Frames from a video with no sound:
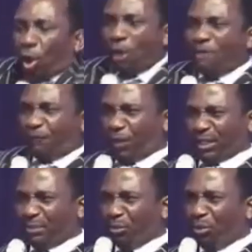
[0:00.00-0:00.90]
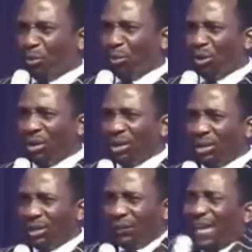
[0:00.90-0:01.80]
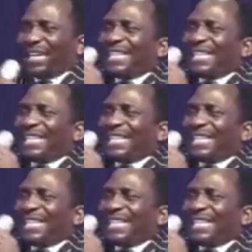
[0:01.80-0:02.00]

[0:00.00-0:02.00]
comfortable that